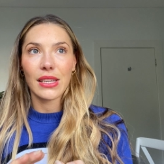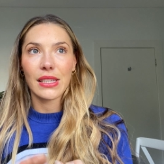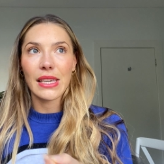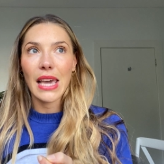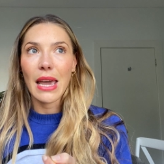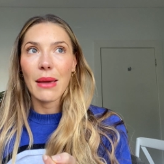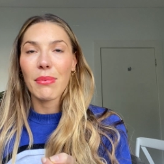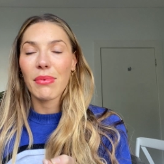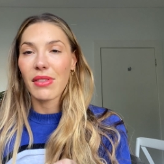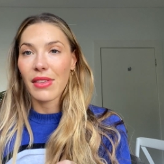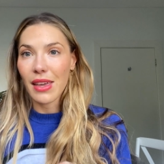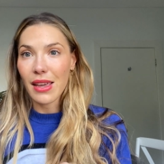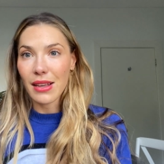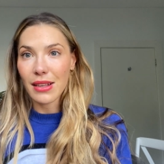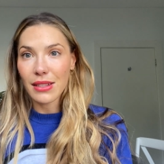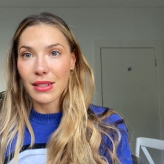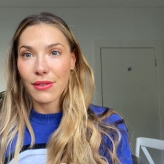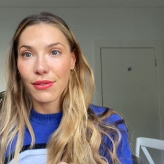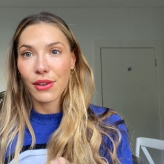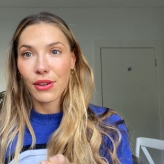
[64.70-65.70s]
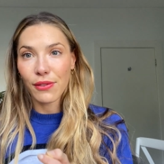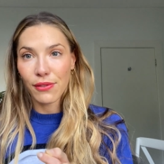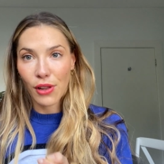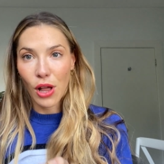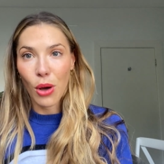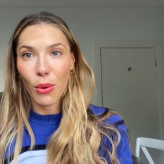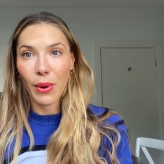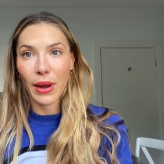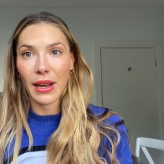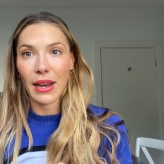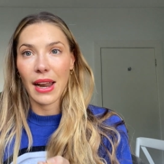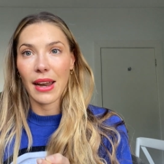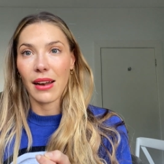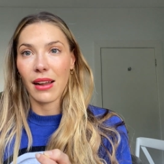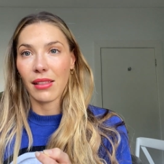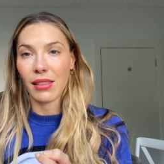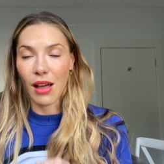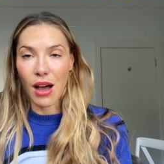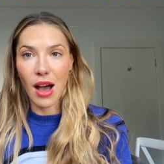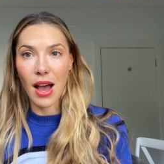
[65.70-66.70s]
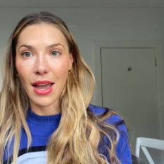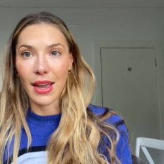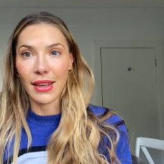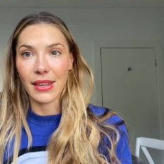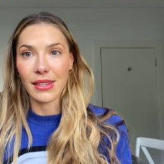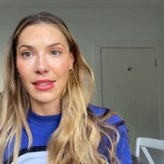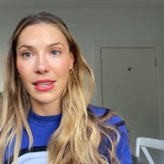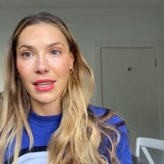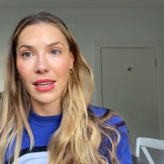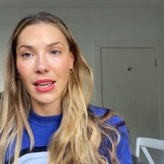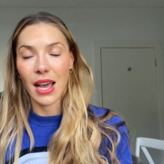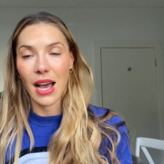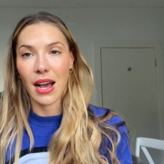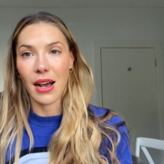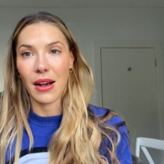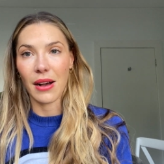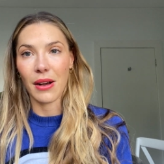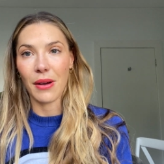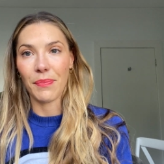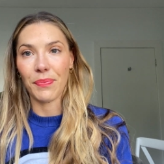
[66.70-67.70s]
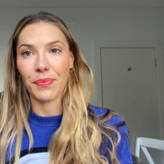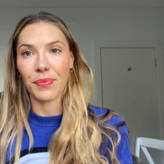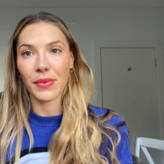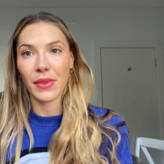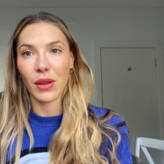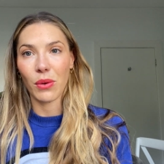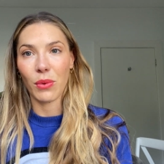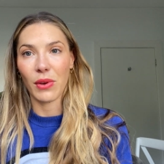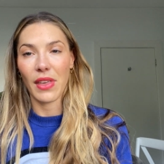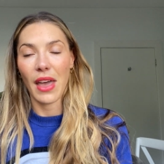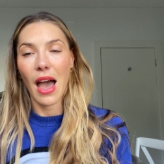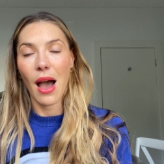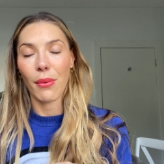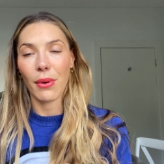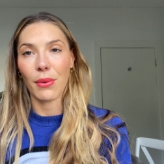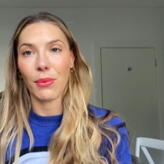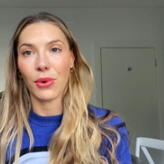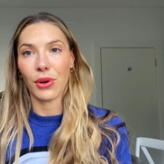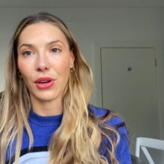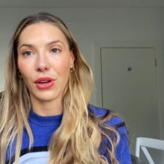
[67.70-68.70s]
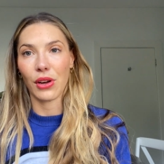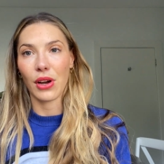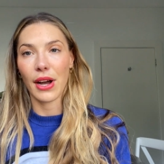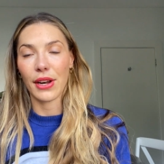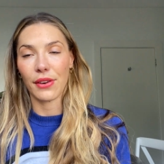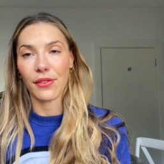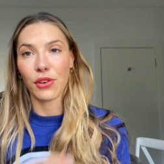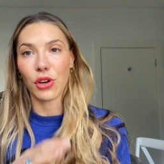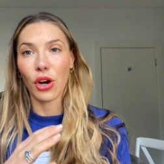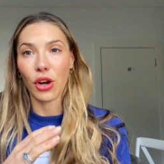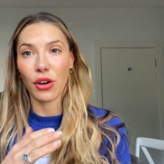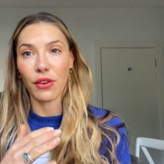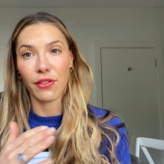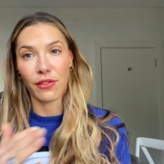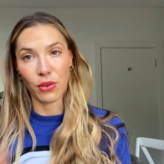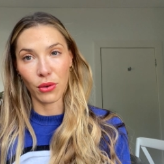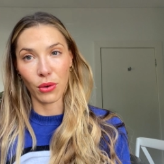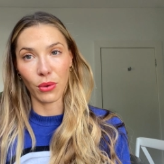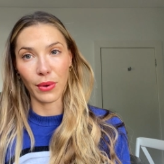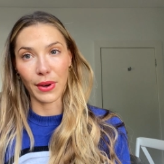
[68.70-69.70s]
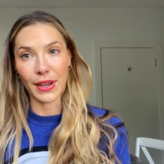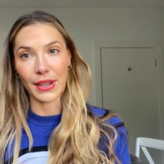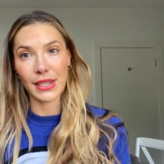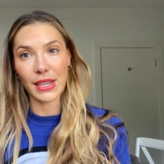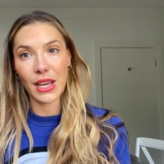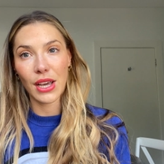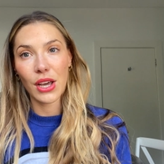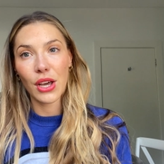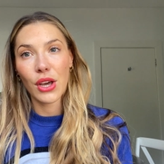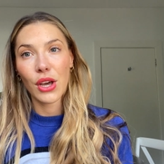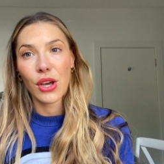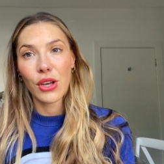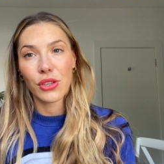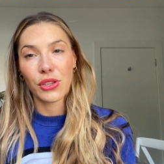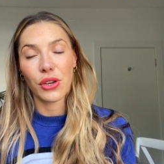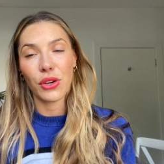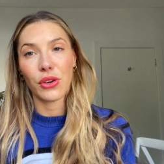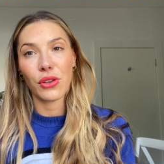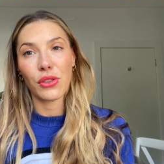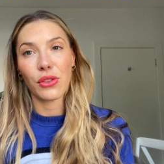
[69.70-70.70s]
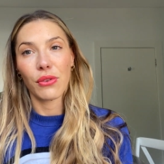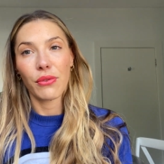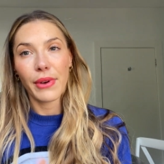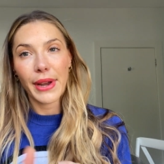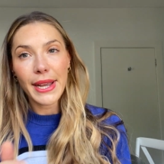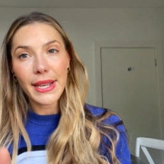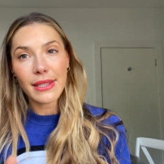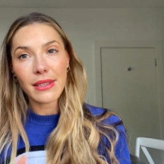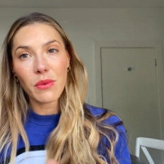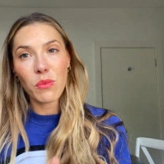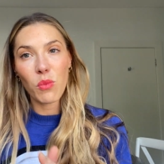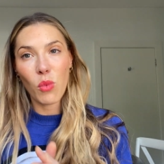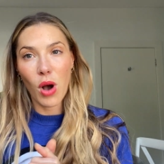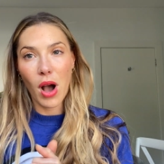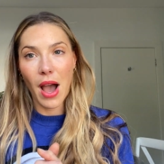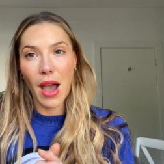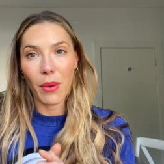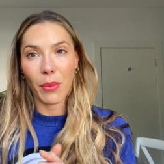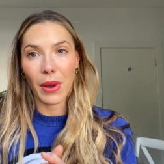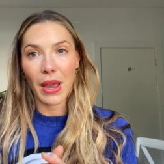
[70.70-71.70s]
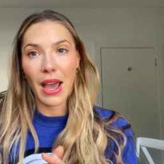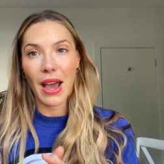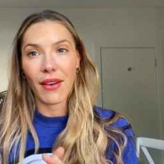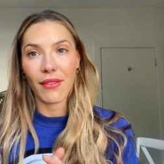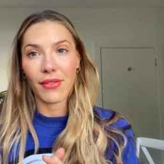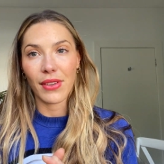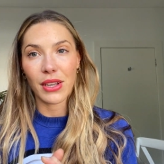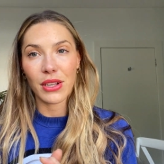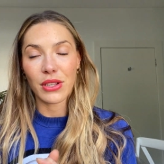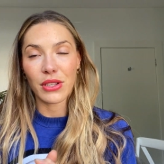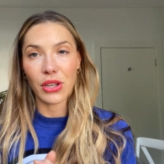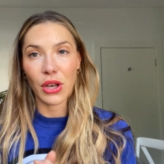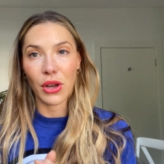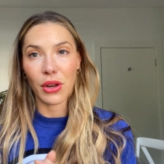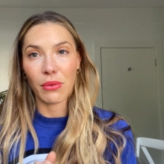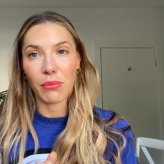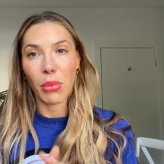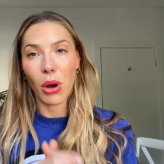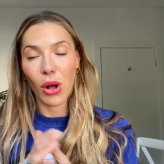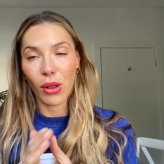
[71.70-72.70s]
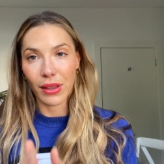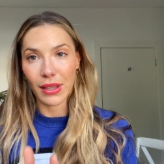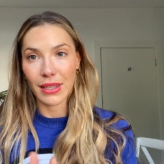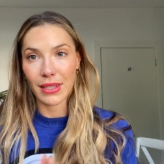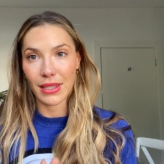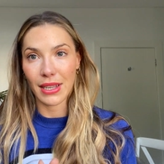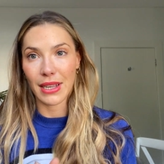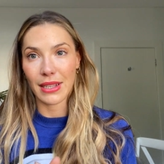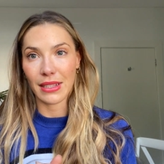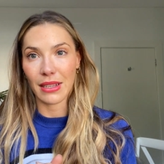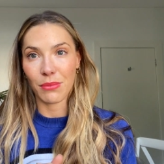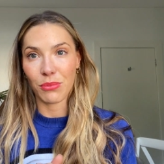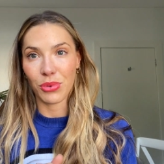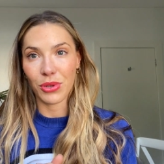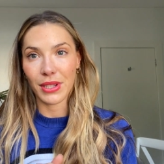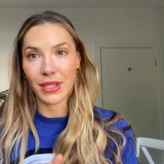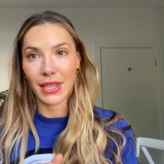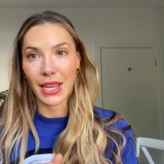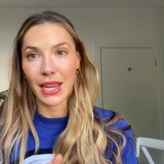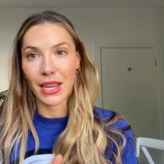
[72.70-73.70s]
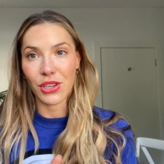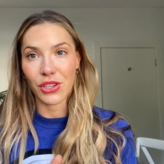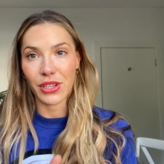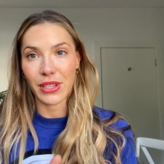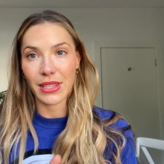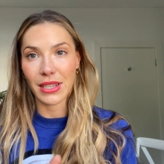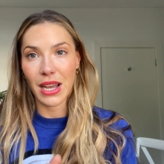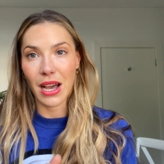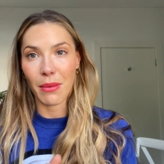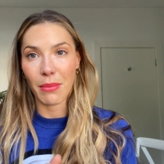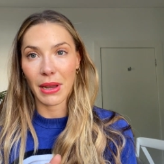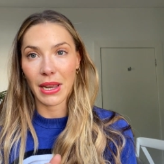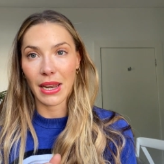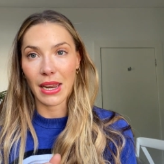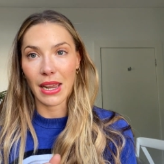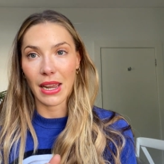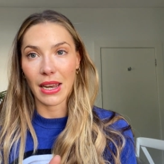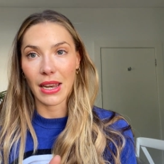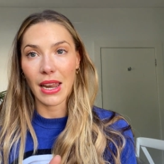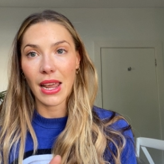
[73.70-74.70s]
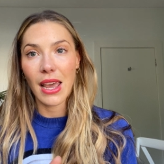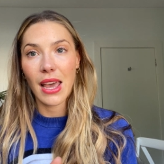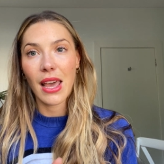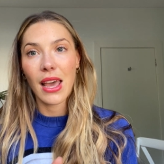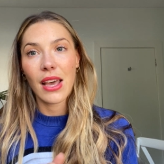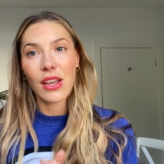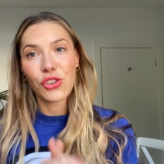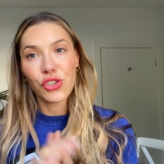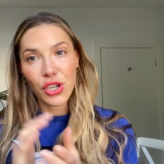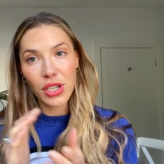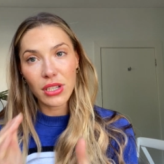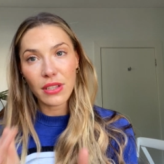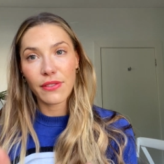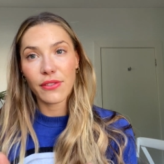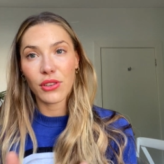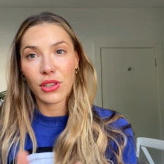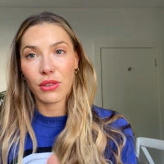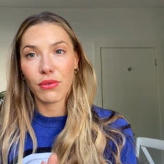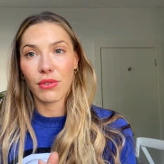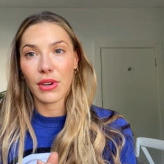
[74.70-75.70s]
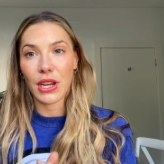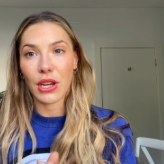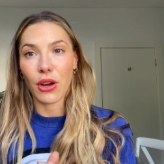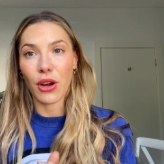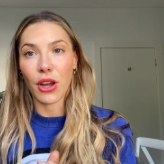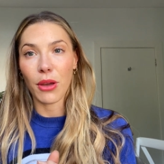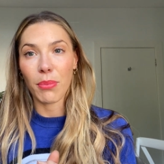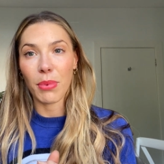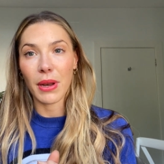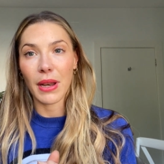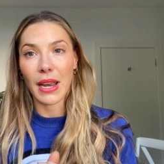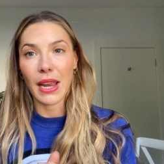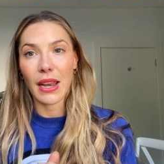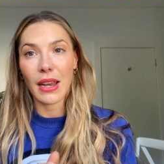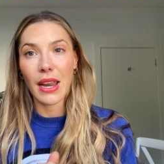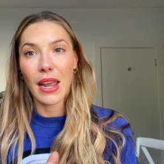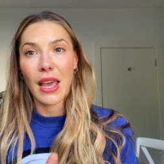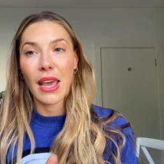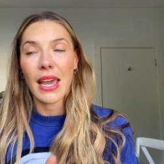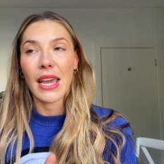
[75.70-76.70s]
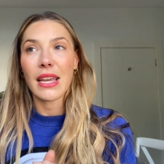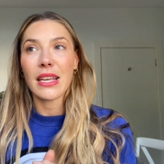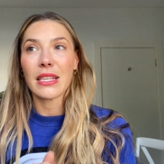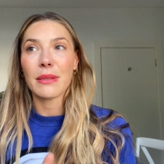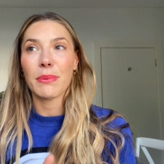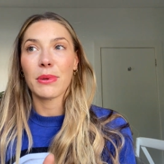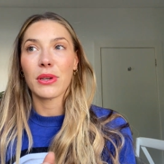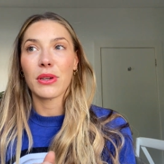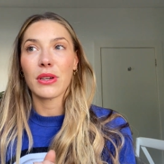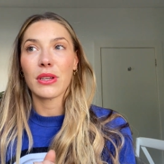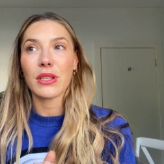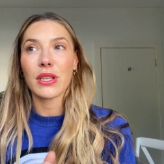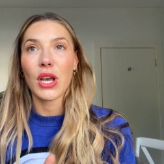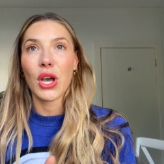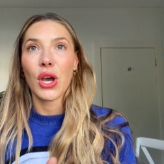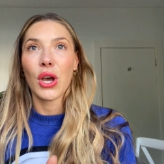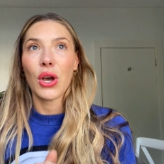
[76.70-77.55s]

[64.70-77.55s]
keep things flowing and aligned um, with how we want to kind of go forward. So the reason why we have these certain policies and procedures coming in just for the reopening is because